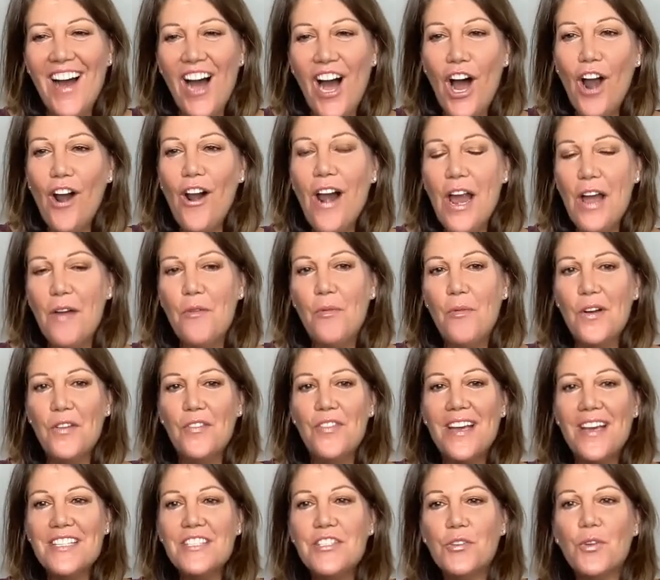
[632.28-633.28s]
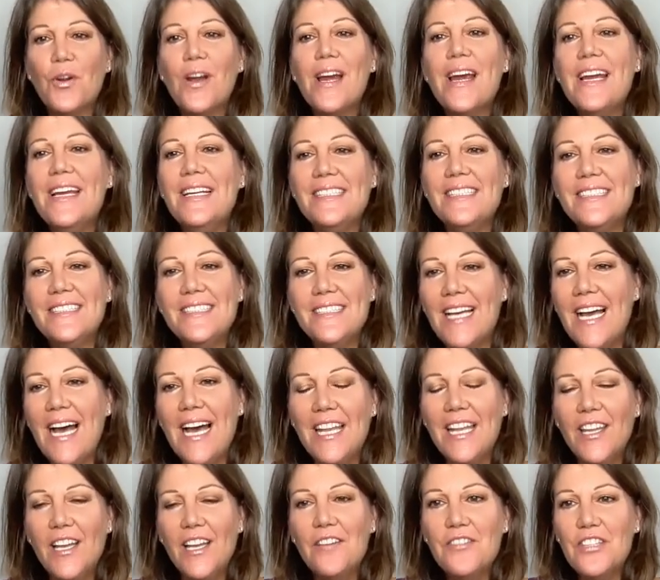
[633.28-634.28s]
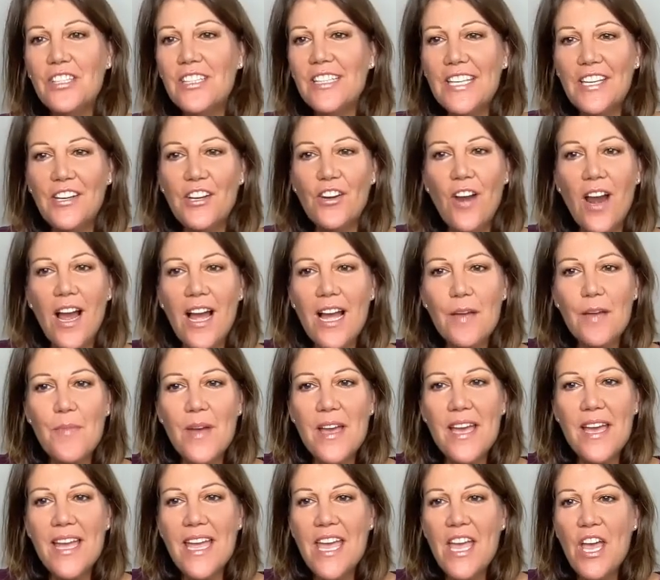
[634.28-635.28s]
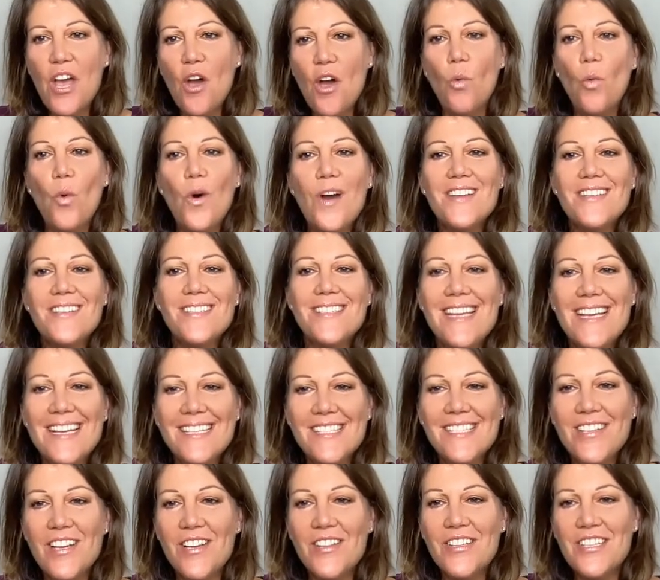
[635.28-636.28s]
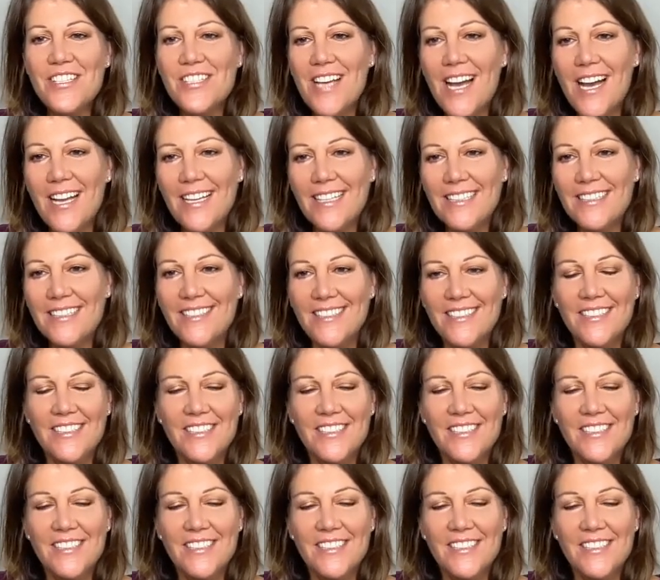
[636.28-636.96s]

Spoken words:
All right, well, that's great. I love the linear high bay. What is next on the docket?